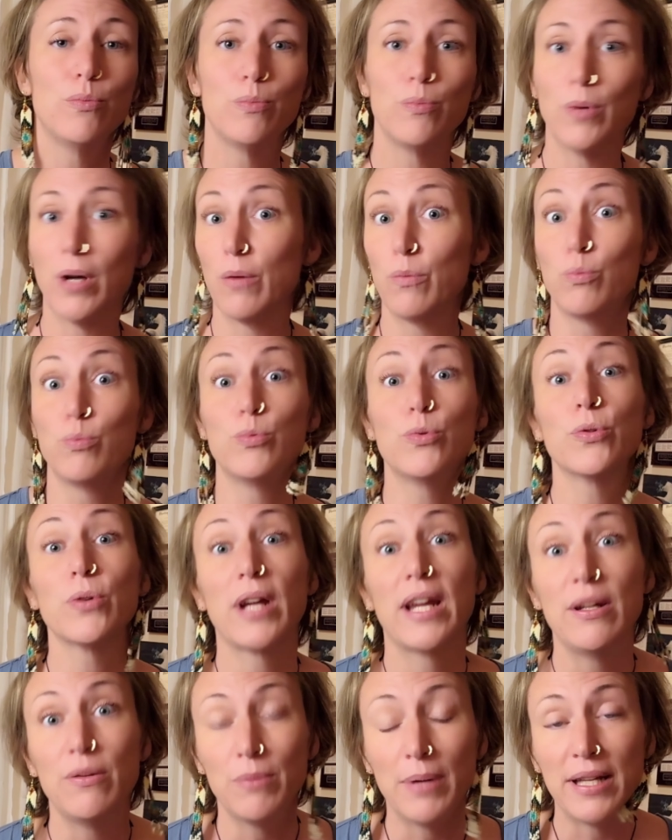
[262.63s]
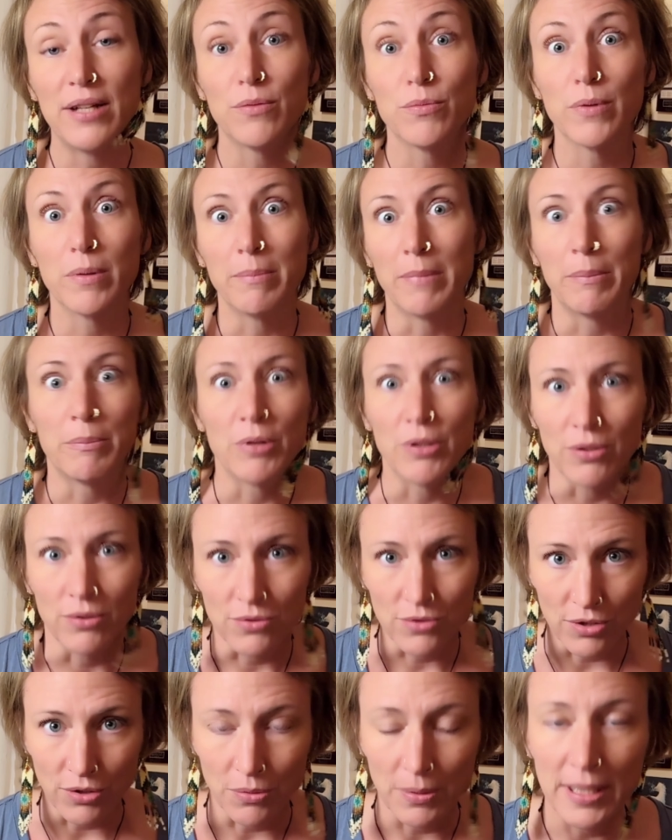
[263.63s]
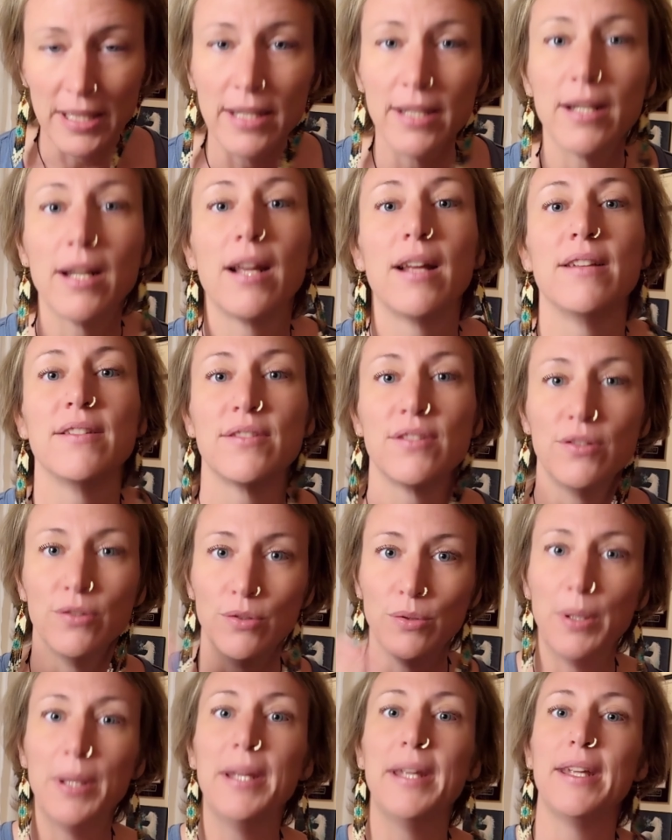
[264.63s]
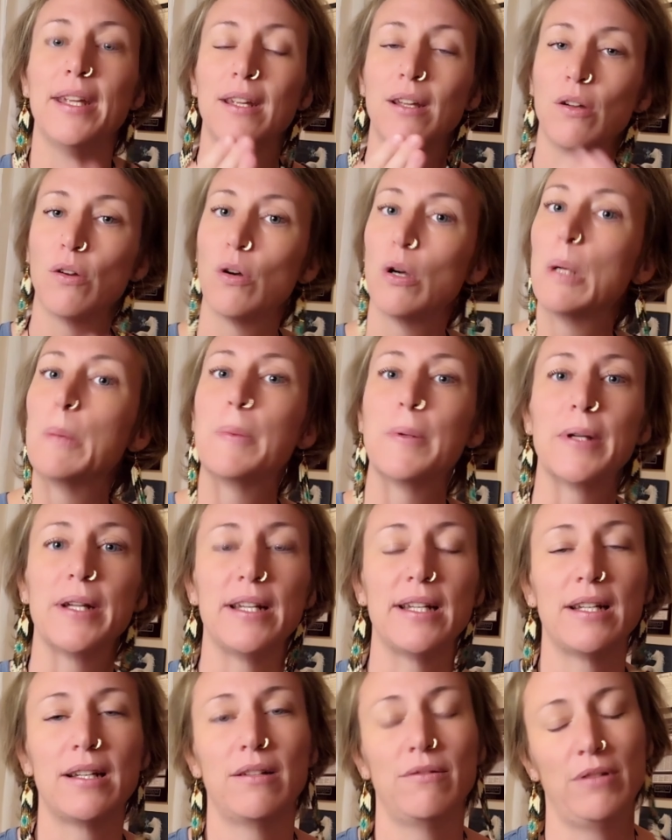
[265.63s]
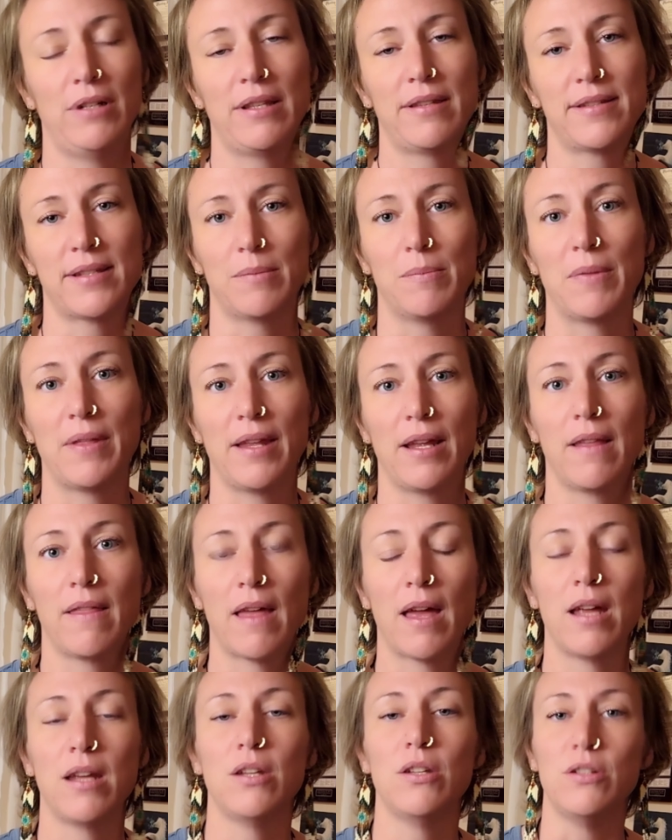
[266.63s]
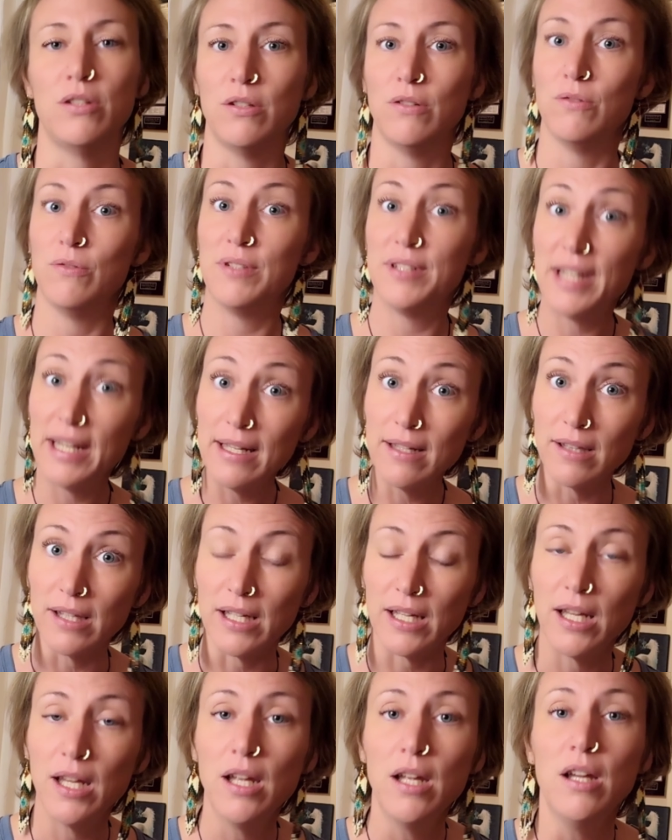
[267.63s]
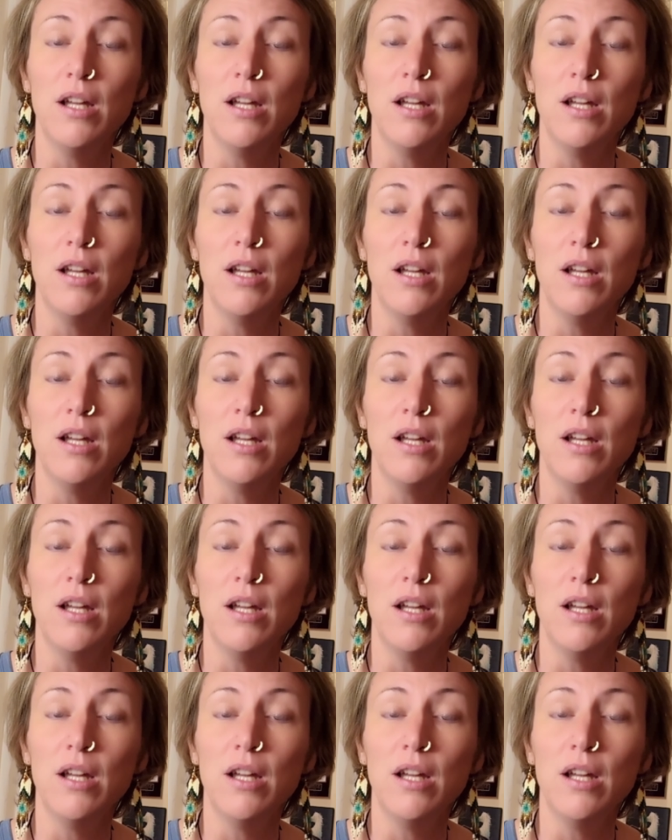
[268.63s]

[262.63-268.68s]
a great way to remember to do it and to incorporate it with something that you do daily.